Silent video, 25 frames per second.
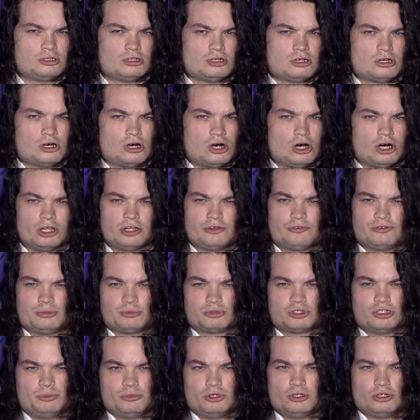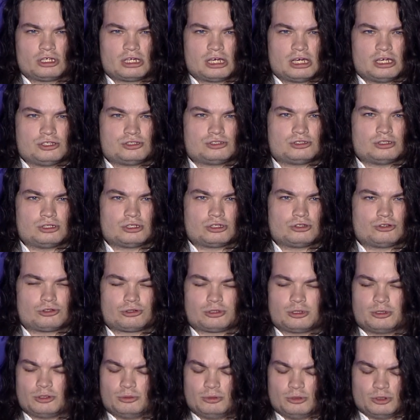All of them communication
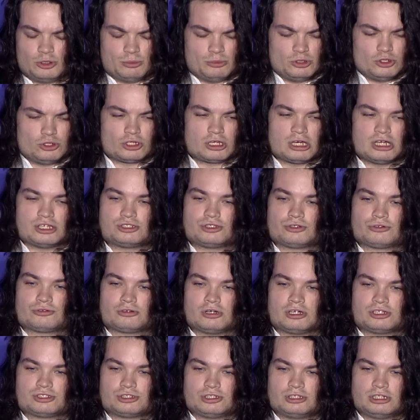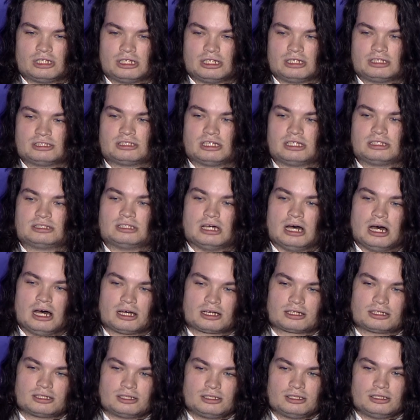in Russian. They didn't say tak.